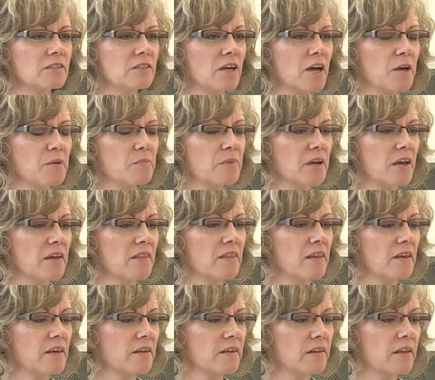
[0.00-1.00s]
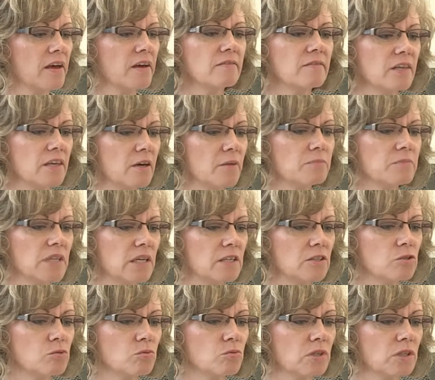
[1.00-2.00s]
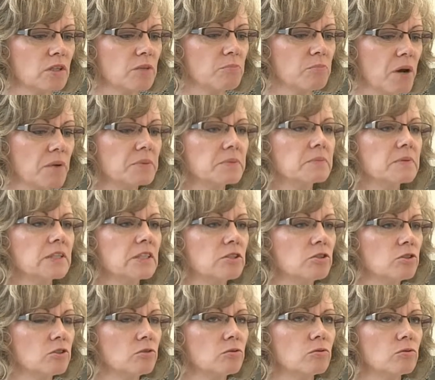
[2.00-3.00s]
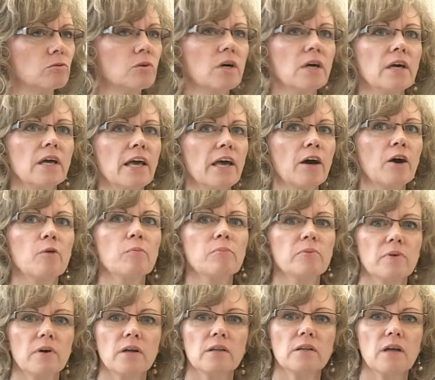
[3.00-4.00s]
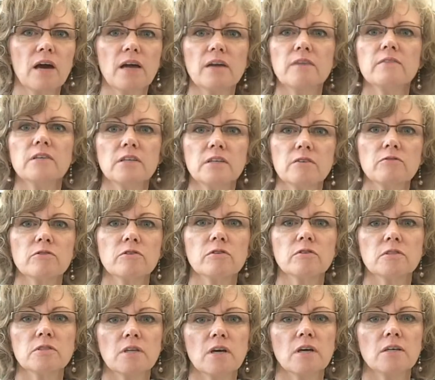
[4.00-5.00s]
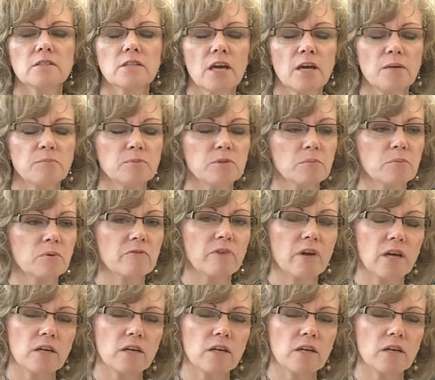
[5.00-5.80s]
all the time, but I think a lot of the updates really probably do help a lot of the different types of